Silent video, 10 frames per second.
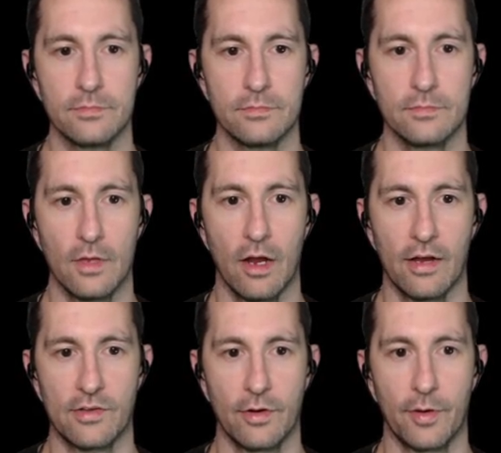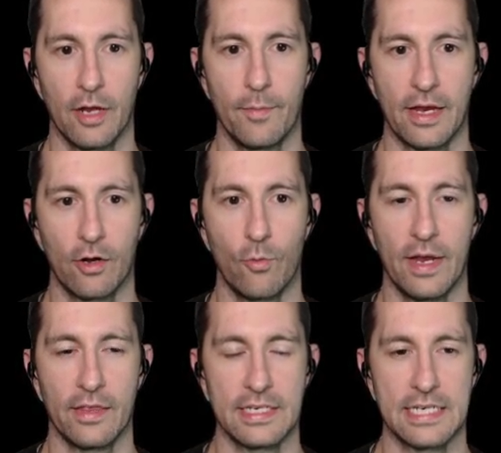All right, so here we go, making our
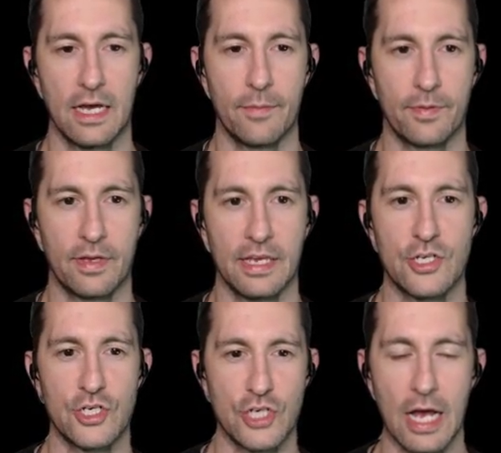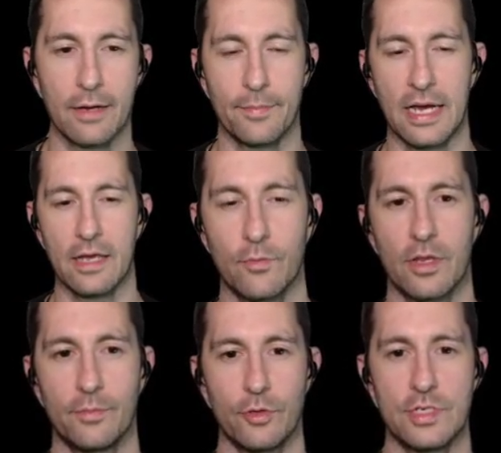way at the top. Get shot one
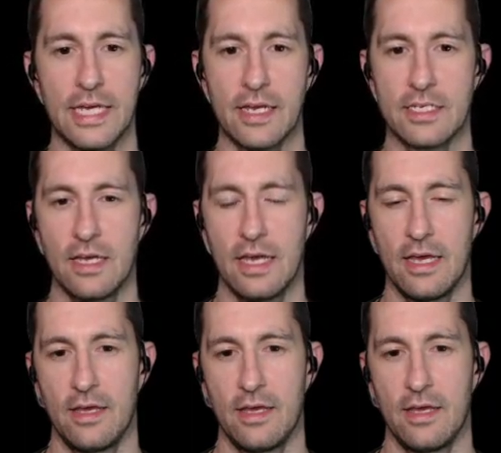of the blue tanks.